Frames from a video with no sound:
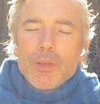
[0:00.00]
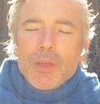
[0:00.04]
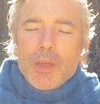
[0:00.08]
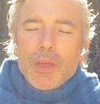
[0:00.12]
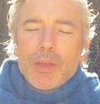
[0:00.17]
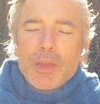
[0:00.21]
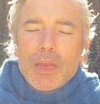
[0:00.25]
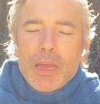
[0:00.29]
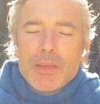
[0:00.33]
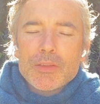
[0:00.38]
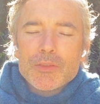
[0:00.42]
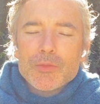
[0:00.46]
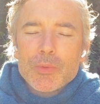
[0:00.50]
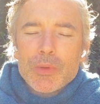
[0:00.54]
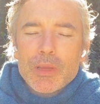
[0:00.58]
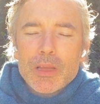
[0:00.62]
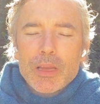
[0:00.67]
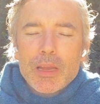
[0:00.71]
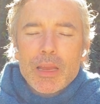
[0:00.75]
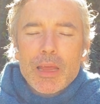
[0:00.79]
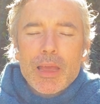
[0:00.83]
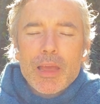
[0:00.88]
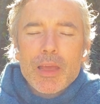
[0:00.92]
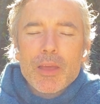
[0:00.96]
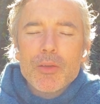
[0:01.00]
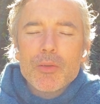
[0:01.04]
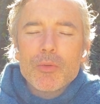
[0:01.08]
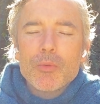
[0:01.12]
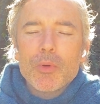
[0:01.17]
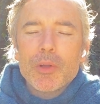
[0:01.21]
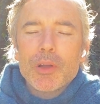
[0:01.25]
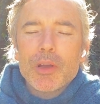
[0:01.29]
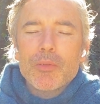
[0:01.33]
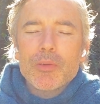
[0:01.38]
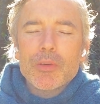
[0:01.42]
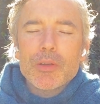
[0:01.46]
And as we allow
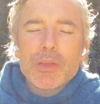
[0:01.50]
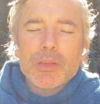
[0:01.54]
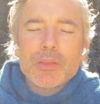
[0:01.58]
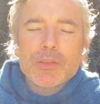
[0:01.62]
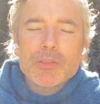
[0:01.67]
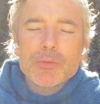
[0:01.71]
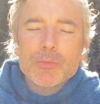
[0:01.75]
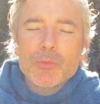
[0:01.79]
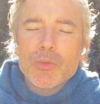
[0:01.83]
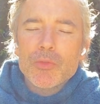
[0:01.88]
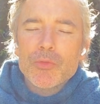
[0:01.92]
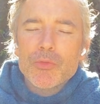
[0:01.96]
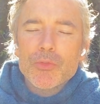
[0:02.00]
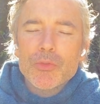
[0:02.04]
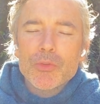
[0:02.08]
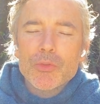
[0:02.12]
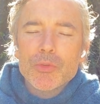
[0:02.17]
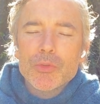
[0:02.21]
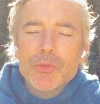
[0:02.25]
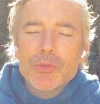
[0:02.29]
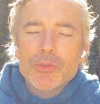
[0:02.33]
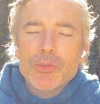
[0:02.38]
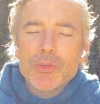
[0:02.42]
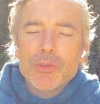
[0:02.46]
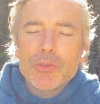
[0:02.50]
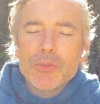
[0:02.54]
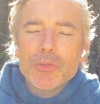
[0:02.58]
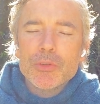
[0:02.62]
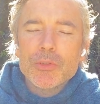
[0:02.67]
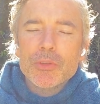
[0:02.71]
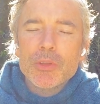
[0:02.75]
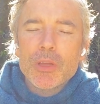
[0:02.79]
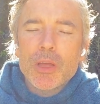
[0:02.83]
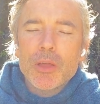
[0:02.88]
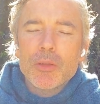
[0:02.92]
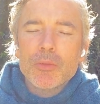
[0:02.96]
whatever needs to move through us to
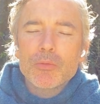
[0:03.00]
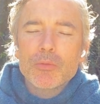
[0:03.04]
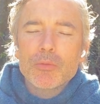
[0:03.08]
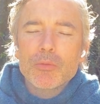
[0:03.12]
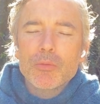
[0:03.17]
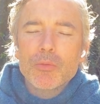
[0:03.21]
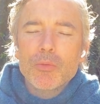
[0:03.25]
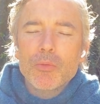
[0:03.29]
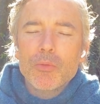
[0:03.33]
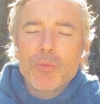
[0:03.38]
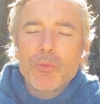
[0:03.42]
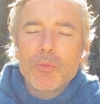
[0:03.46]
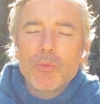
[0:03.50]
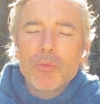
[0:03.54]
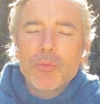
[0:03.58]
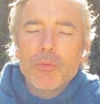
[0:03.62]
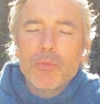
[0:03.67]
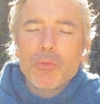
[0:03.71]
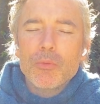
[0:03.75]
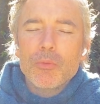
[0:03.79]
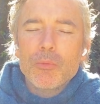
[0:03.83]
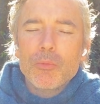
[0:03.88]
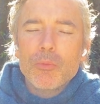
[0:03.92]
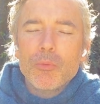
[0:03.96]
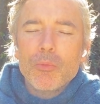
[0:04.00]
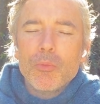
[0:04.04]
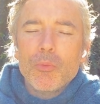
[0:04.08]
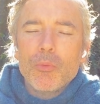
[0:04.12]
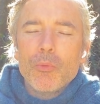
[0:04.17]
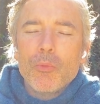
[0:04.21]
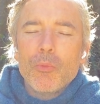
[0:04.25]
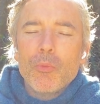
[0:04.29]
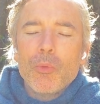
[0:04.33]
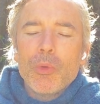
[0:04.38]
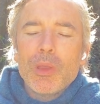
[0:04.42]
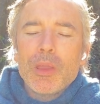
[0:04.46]
do that,
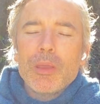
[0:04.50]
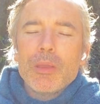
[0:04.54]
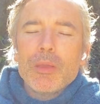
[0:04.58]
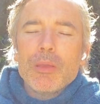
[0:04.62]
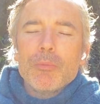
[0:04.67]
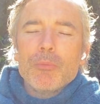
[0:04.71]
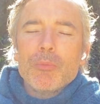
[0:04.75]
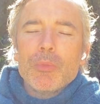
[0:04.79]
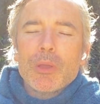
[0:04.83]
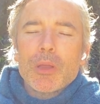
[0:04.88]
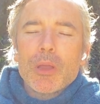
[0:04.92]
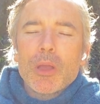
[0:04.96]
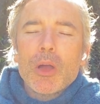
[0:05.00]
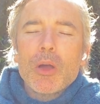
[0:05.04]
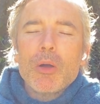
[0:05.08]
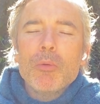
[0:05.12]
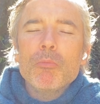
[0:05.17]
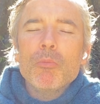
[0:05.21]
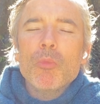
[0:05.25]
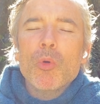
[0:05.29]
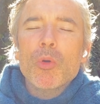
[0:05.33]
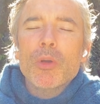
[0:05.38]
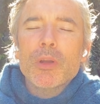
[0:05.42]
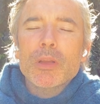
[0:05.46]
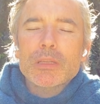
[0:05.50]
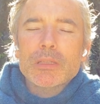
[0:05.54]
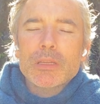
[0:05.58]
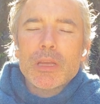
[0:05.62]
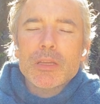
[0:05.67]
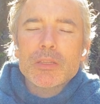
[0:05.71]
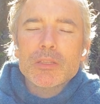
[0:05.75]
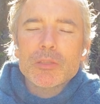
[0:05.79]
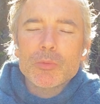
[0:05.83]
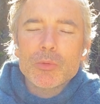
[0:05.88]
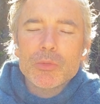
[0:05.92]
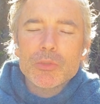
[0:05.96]
we become more
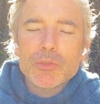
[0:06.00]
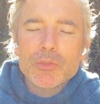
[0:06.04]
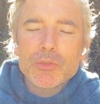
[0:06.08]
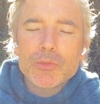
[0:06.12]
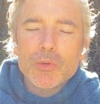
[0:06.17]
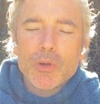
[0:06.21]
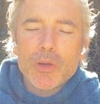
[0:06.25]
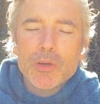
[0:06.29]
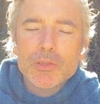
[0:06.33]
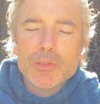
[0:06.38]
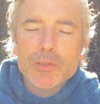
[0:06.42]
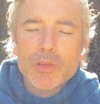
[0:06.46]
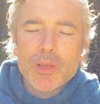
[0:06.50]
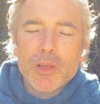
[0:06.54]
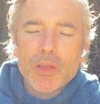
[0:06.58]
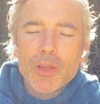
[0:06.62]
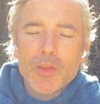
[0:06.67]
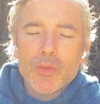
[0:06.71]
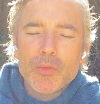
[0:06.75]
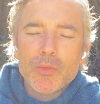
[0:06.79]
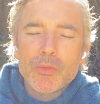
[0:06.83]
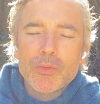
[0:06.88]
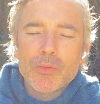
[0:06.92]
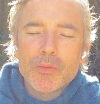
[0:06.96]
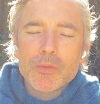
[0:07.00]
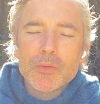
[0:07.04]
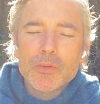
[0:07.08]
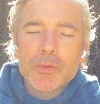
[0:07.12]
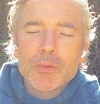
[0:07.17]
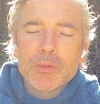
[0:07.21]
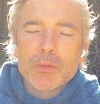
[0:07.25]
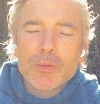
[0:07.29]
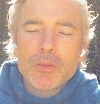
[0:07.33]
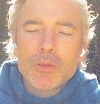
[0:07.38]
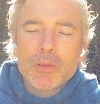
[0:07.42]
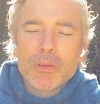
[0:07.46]
accessible to ourselves.
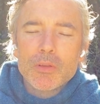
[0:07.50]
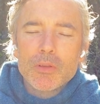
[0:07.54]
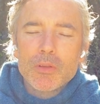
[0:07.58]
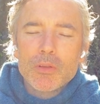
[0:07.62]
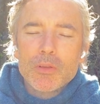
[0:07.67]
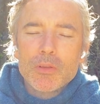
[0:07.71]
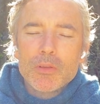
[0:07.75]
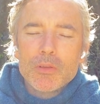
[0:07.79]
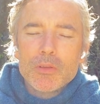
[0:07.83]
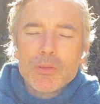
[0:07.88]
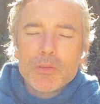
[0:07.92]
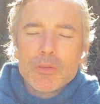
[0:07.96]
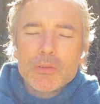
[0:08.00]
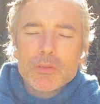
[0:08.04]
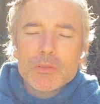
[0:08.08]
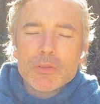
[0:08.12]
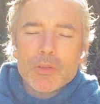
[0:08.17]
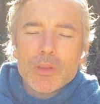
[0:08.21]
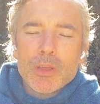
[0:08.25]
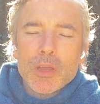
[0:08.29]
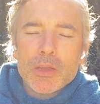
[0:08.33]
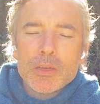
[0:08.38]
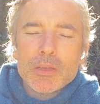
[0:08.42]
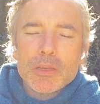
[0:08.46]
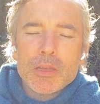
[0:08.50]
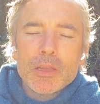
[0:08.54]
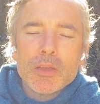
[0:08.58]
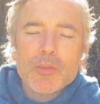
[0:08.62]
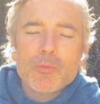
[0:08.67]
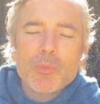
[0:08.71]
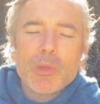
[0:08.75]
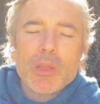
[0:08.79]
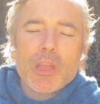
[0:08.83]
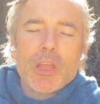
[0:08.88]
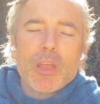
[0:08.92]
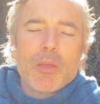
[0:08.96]
So the idea
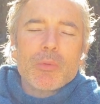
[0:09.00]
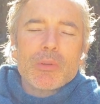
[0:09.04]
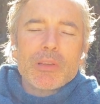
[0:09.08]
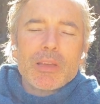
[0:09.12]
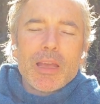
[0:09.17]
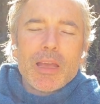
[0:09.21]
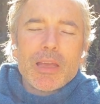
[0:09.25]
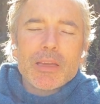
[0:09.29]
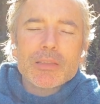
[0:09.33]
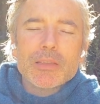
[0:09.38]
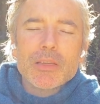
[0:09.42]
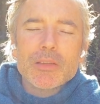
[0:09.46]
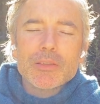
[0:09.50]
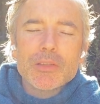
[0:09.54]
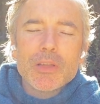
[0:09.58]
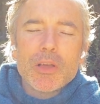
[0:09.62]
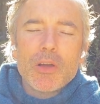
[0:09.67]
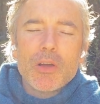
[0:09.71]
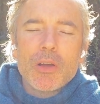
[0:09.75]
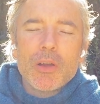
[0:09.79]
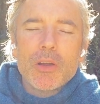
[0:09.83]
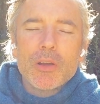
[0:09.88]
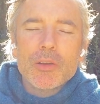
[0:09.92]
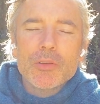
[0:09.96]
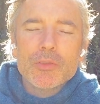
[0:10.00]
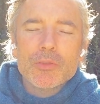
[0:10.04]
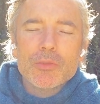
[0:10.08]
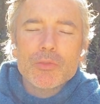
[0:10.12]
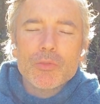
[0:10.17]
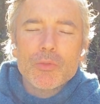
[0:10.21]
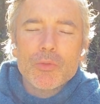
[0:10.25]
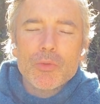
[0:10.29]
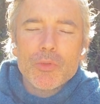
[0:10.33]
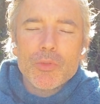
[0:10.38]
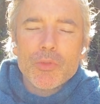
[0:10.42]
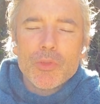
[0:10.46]
of being able to access the heart
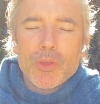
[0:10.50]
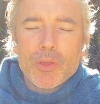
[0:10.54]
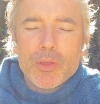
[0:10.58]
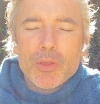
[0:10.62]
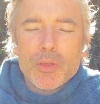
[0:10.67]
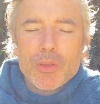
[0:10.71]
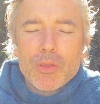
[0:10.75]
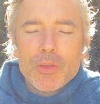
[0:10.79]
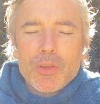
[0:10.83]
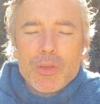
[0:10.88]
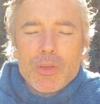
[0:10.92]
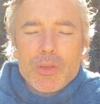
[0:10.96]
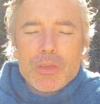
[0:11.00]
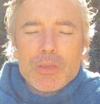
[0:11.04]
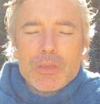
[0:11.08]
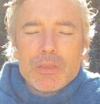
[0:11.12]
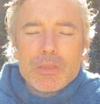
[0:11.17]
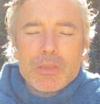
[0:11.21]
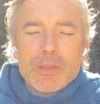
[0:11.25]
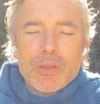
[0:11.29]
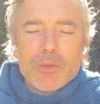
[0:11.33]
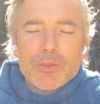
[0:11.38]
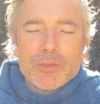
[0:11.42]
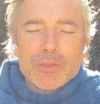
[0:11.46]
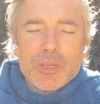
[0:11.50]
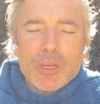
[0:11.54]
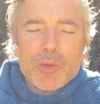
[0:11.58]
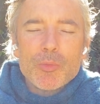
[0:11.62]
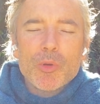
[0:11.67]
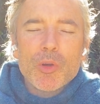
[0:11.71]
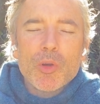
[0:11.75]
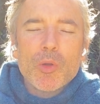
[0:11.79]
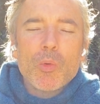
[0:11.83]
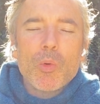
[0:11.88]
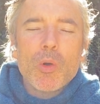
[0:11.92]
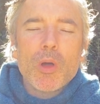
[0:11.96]
or those
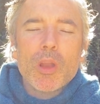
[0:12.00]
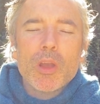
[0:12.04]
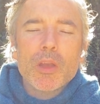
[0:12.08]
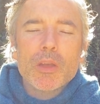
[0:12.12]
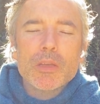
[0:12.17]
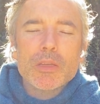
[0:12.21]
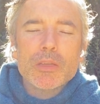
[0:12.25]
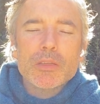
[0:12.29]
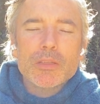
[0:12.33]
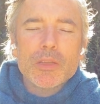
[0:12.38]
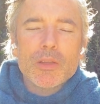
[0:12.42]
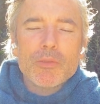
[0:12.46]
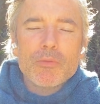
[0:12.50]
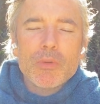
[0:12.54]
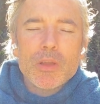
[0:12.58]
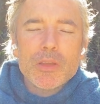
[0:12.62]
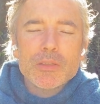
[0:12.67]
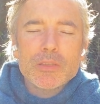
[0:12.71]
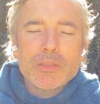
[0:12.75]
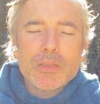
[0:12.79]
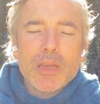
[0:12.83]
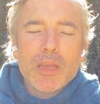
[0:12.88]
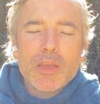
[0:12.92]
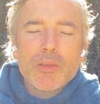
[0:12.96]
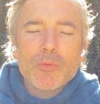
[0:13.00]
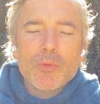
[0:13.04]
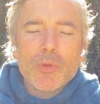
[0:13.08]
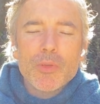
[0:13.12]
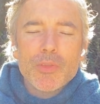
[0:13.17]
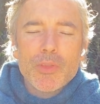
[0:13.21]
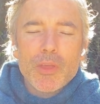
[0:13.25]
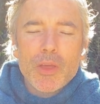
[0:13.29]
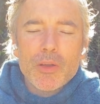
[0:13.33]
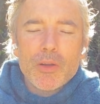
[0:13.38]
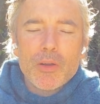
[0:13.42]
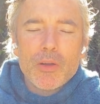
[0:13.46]
deeper qualities that resonate
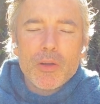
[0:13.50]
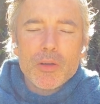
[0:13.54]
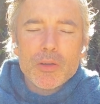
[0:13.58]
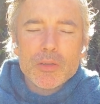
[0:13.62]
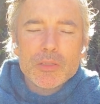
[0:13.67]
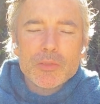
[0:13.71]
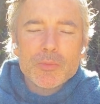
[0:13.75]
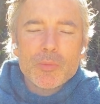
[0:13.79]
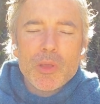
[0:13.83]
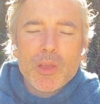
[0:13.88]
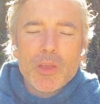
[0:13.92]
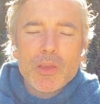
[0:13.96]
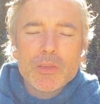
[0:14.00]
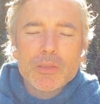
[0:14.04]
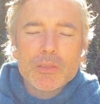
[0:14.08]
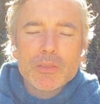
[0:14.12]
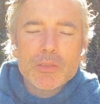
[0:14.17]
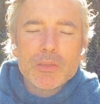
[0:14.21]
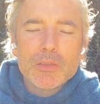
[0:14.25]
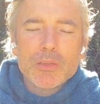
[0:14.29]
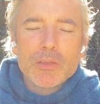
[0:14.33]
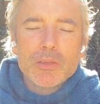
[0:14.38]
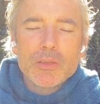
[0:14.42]
with that heart space,